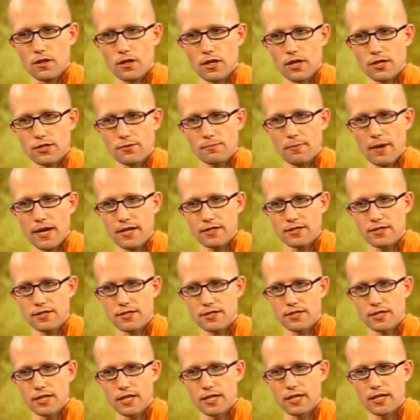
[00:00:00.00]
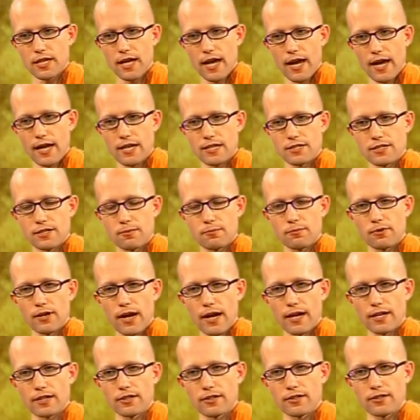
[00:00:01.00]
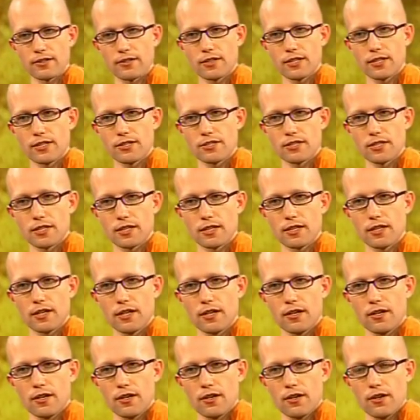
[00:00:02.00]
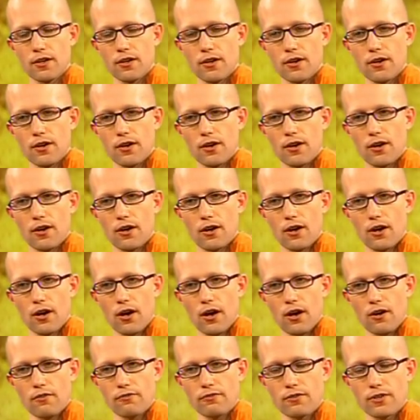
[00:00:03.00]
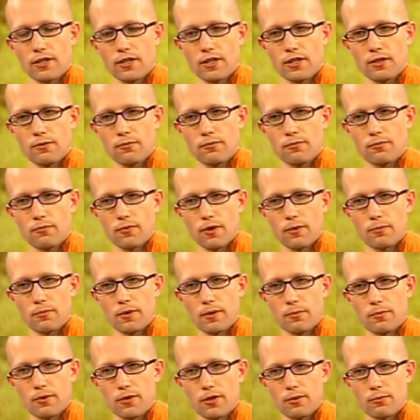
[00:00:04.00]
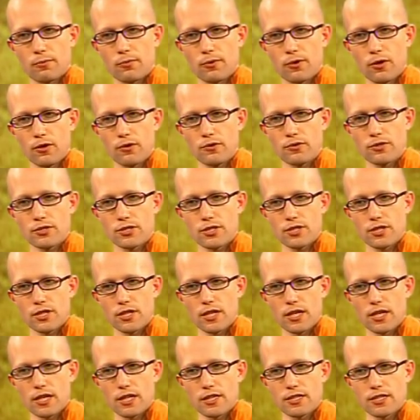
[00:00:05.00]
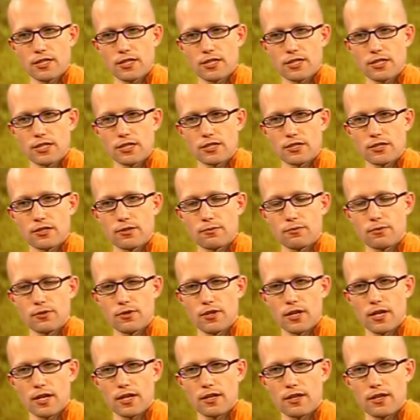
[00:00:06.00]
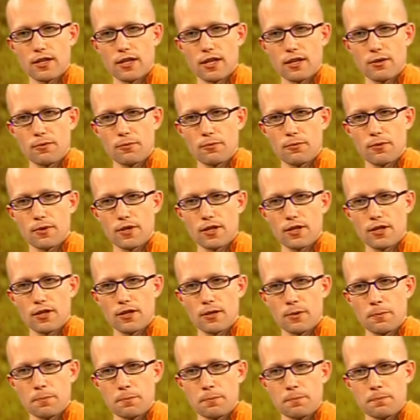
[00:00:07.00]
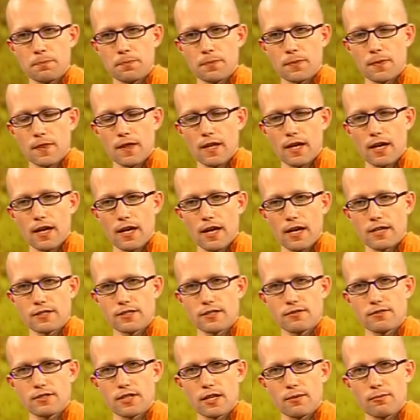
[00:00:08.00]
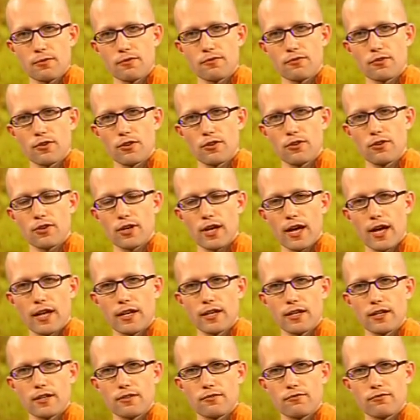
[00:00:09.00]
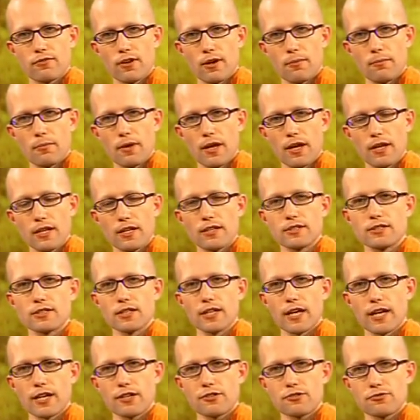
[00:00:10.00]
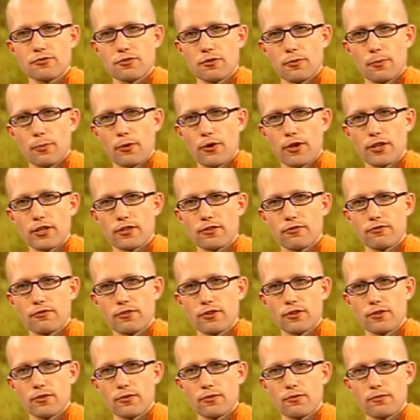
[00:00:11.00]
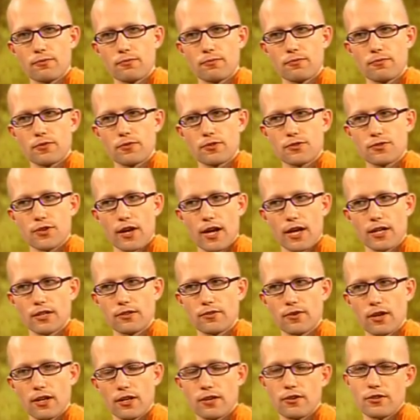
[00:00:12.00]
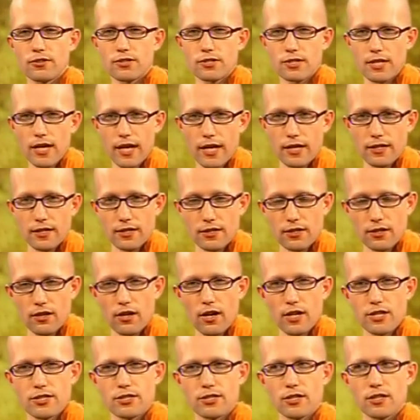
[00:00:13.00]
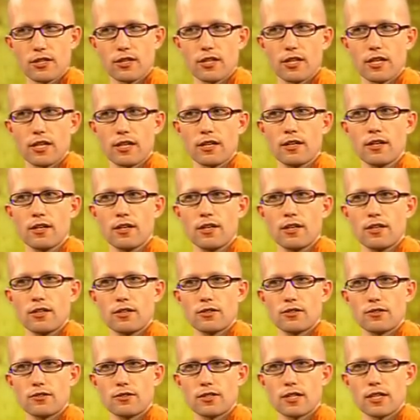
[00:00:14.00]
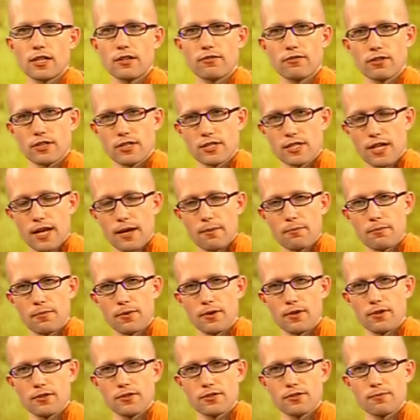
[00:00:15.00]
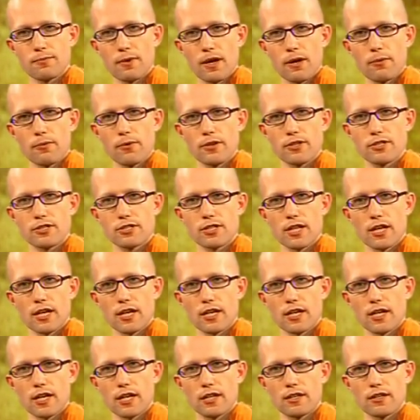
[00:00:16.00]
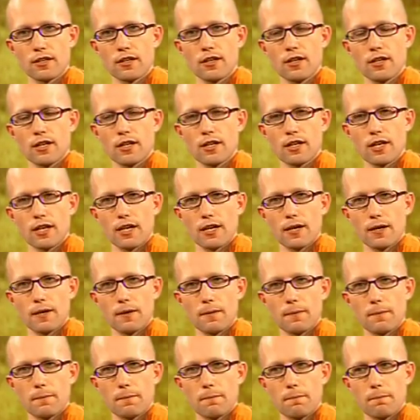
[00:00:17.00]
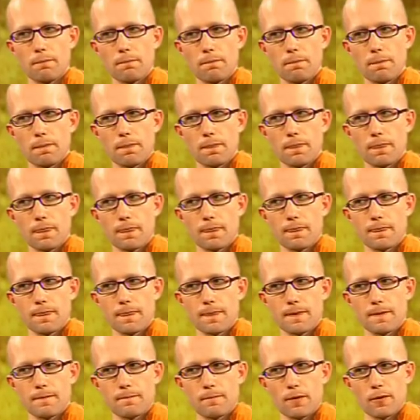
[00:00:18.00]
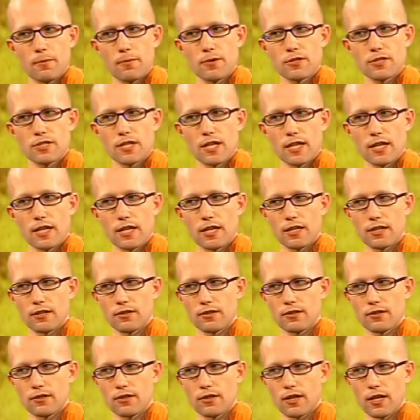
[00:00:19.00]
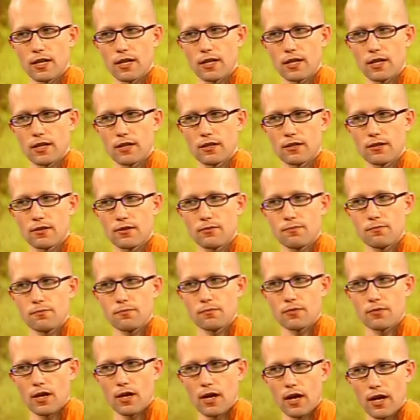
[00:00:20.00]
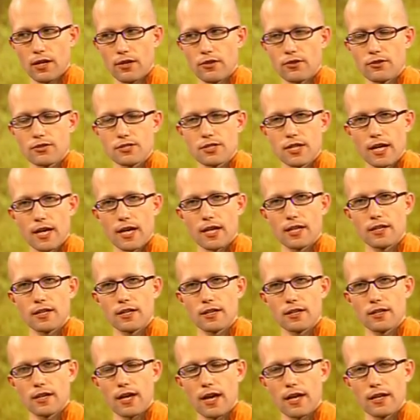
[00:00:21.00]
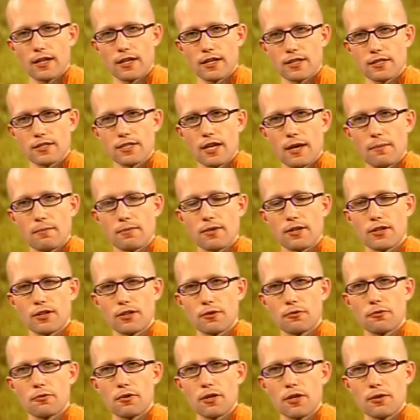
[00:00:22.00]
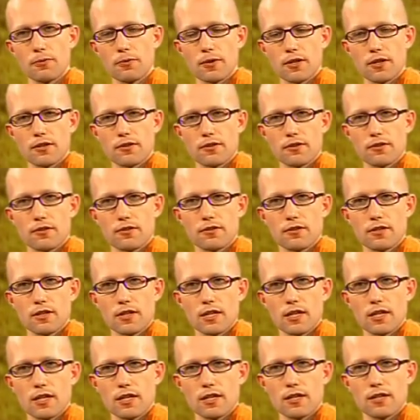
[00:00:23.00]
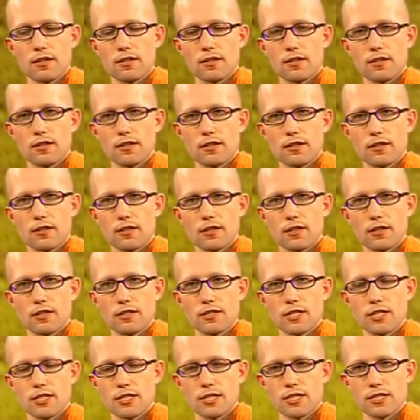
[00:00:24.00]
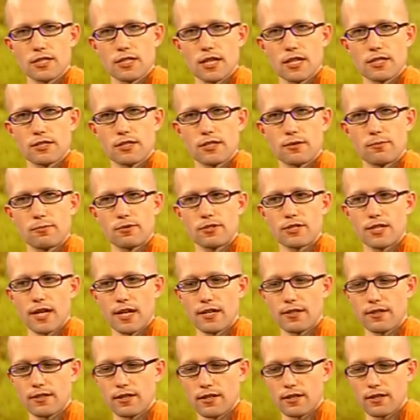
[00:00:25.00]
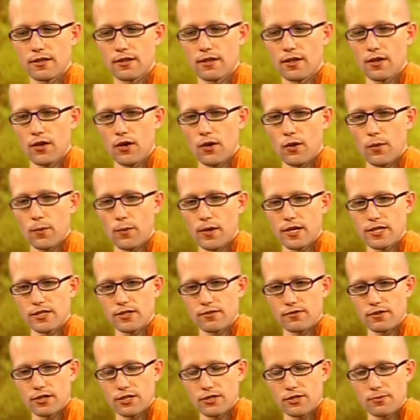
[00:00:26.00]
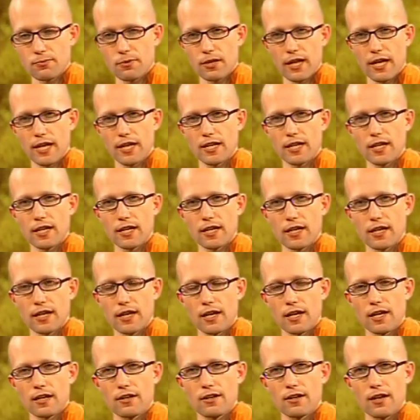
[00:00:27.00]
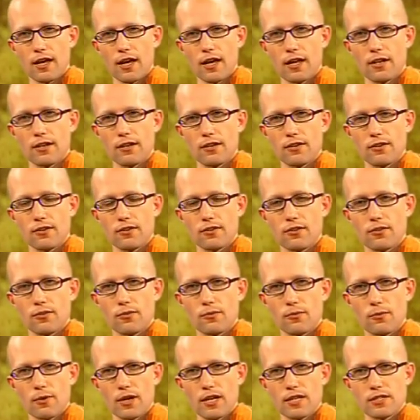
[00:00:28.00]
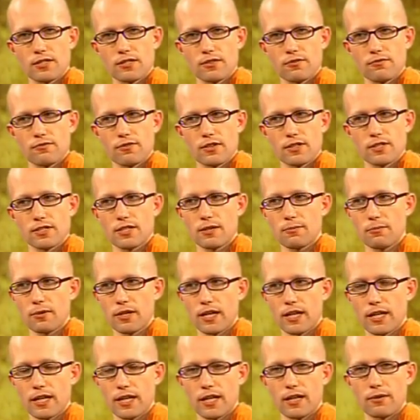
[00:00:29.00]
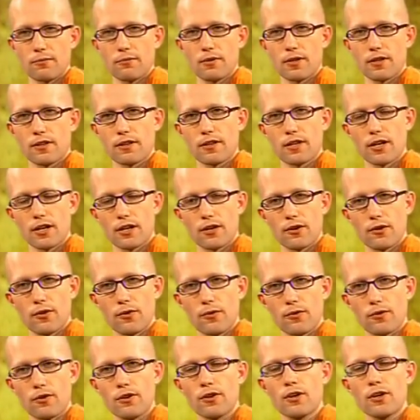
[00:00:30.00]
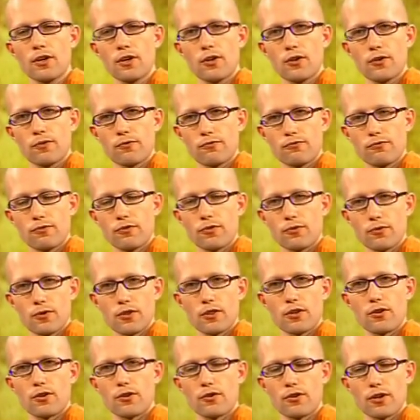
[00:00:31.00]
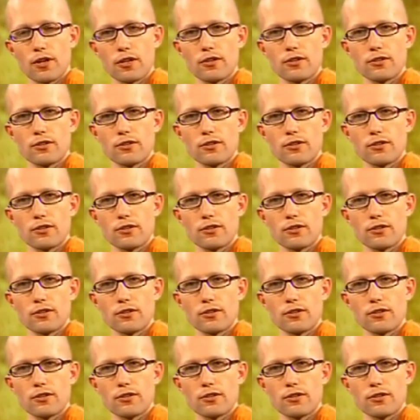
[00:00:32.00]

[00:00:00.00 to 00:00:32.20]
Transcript: is best seen as a practical teaching. Often when people approach the teachings of the Buddha, they will, as I've said before, look at it from an intellectual point of view, trying to understand it logically, to think of examples by which they can, um, by which they can, they can understand and, and accept and agree with the, the, the teachings as they're presented, ways of explaining and, and ways of assimilating it with their own view and their own